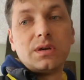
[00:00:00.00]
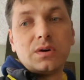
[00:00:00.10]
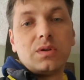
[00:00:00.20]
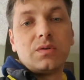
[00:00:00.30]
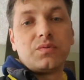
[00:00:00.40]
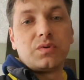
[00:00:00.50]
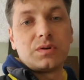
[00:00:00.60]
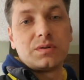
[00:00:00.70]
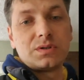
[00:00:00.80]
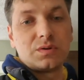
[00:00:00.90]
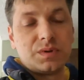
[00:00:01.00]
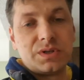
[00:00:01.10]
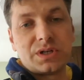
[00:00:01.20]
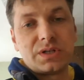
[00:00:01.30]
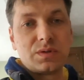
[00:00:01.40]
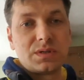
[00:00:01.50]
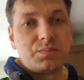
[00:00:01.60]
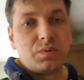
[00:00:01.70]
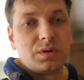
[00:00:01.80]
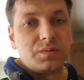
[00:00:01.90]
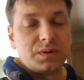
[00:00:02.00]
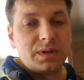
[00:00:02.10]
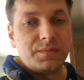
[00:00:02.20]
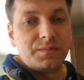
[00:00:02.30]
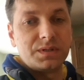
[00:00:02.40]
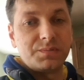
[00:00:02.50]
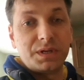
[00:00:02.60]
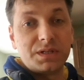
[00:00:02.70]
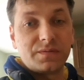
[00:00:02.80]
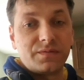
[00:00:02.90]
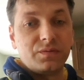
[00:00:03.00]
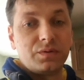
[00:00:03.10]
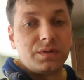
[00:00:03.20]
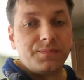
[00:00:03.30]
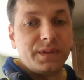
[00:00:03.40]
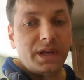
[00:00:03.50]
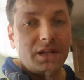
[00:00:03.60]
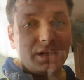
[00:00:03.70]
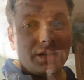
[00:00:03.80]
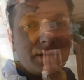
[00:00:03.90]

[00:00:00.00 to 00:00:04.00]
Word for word: on a war, so we try to support them with basic food daily